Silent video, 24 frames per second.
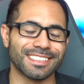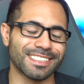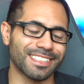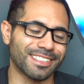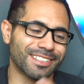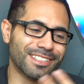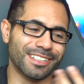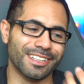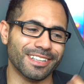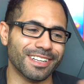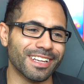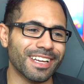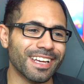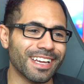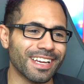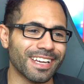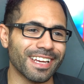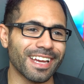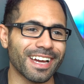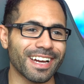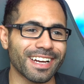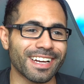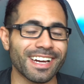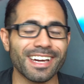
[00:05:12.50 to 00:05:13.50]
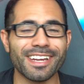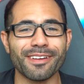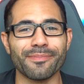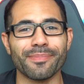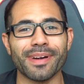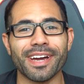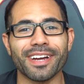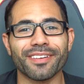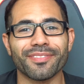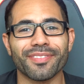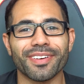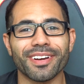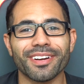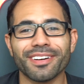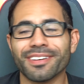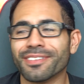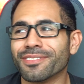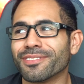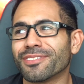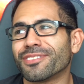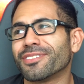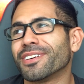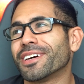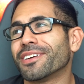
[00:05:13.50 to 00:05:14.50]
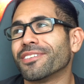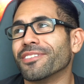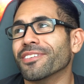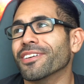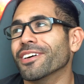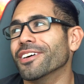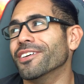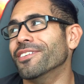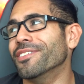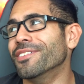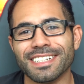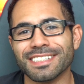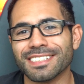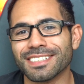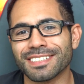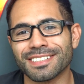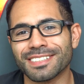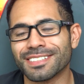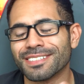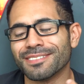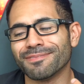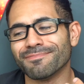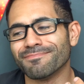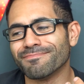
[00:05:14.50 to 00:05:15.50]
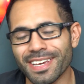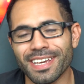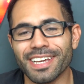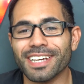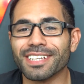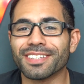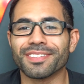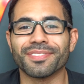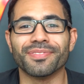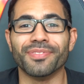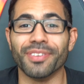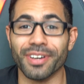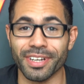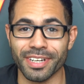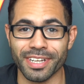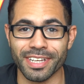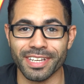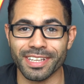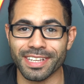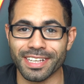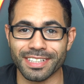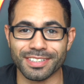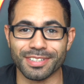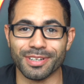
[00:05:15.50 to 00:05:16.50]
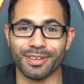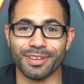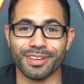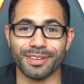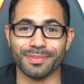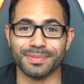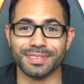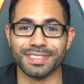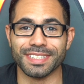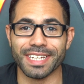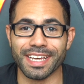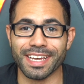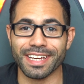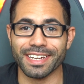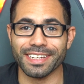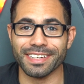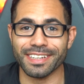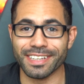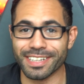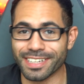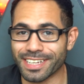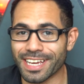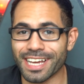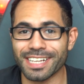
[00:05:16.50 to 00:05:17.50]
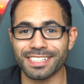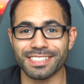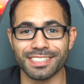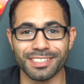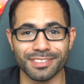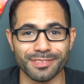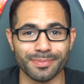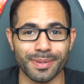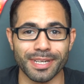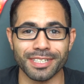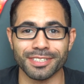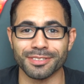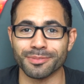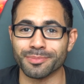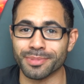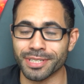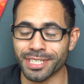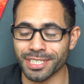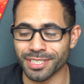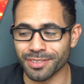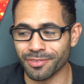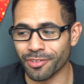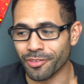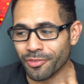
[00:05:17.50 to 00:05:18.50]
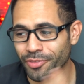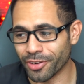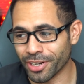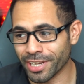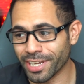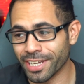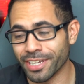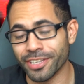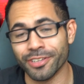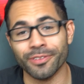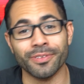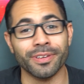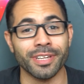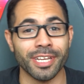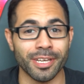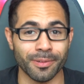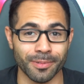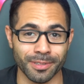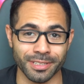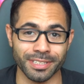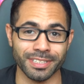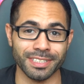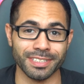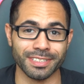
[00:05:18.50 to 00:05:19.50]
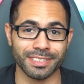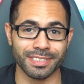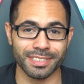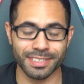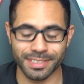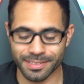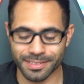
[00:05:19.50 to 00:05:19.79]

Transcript: so yeah, it kind of backfired or I don't know. It just, it's funny. That's what I'm saying. It catches you by surprise if you forget you enable this.